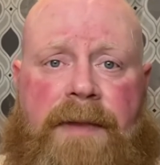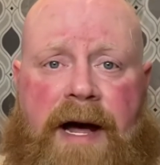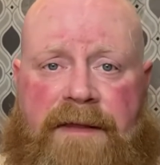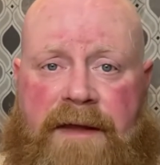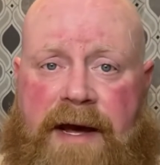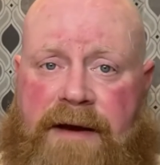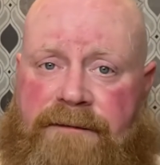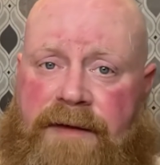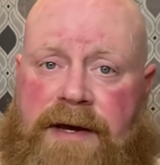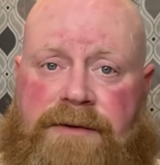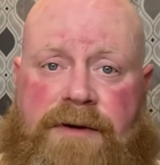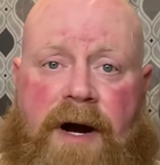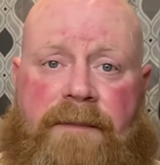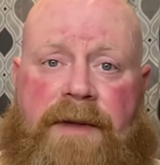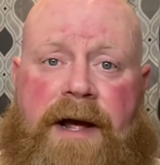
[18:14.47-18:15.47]
I think if they
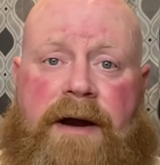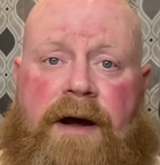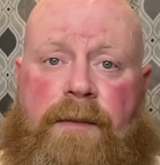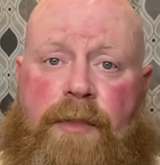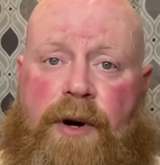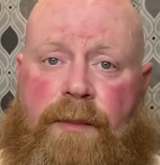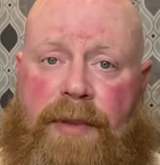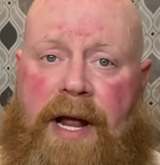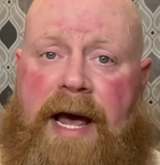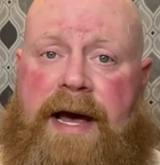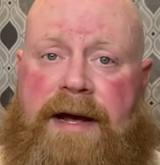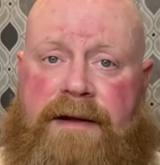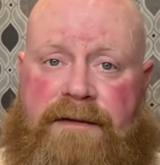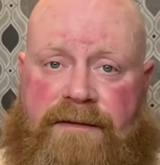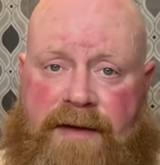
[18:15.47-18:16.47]
dropped that number of blades,